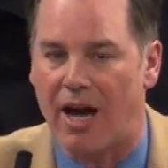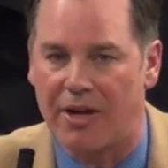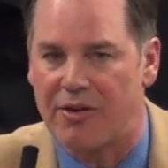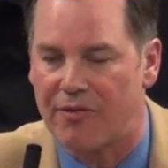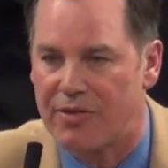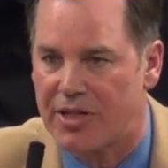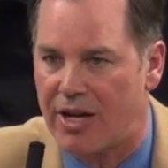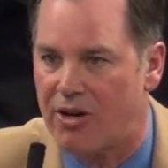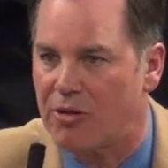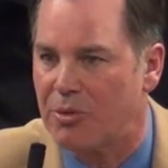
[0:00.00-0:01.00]
under
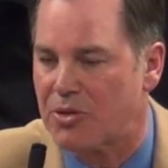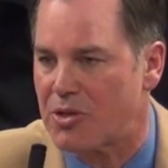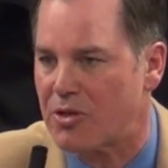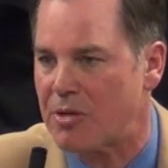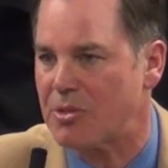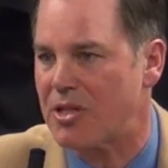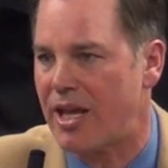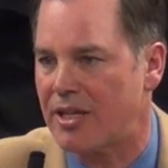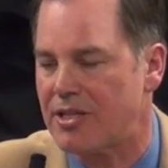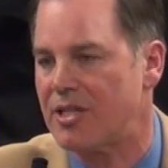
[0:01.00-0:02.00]
terrible
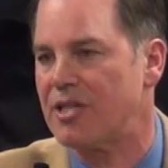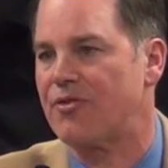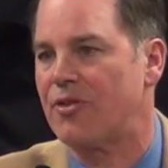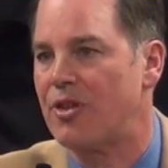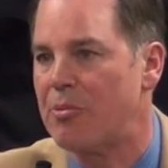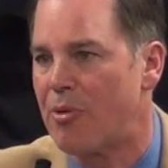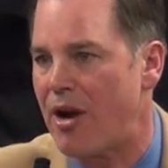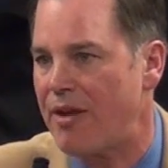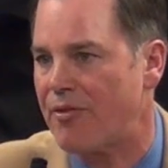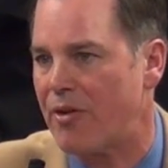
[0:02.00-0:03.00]
circumstances, for their
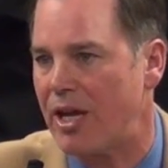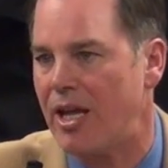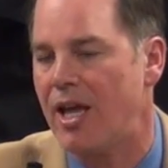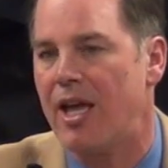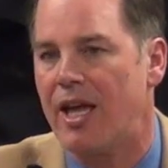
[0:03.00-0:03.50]
bravery,